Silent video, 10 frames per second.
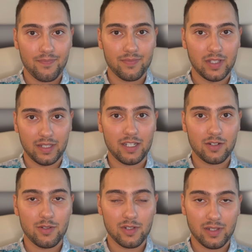the Land
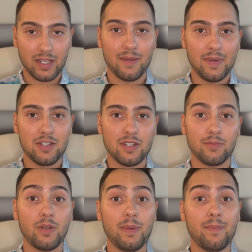Cruiser, like I mentioned,
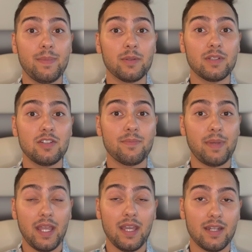will be built in
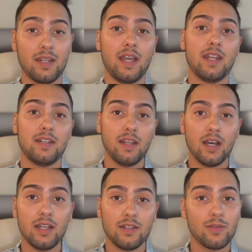Japan and
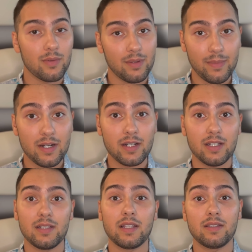not North
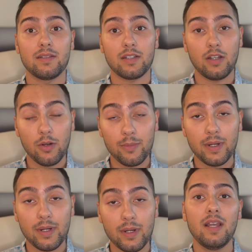America like the
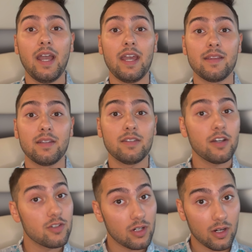Tacoma and the
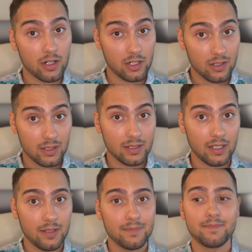Tundra are currently.